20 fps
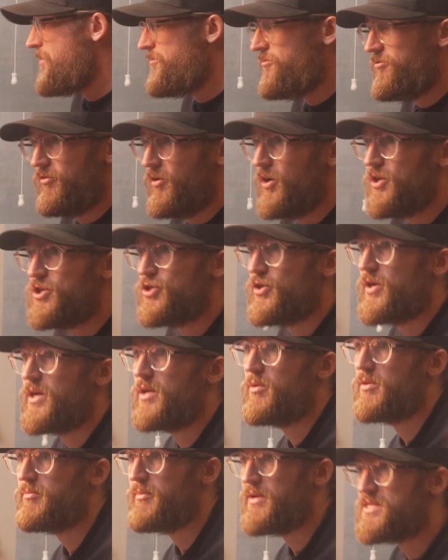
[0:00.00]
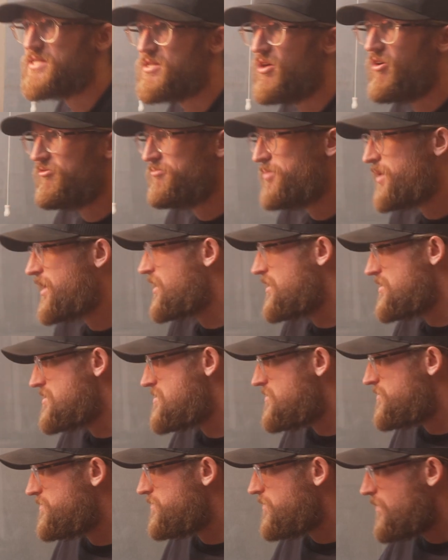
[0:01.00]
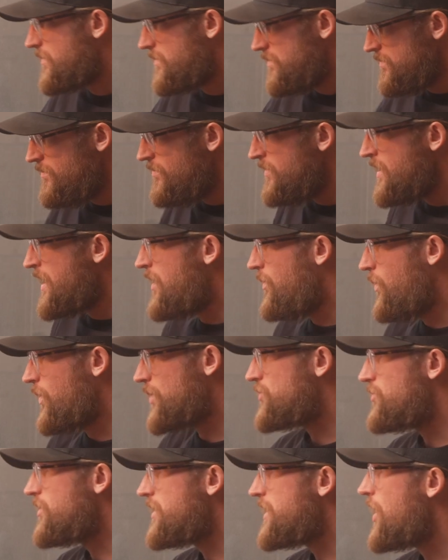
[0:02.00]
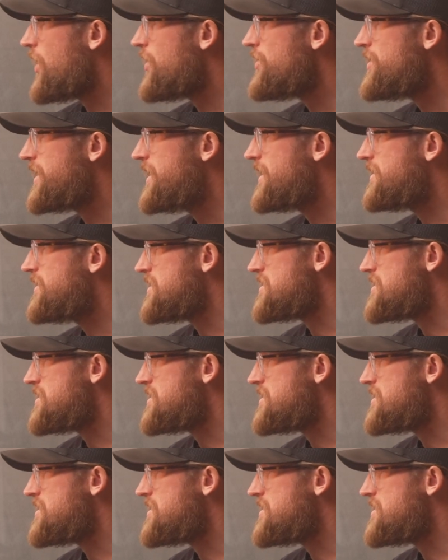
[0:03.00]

I'm frustrated with myself because I worked really hard to get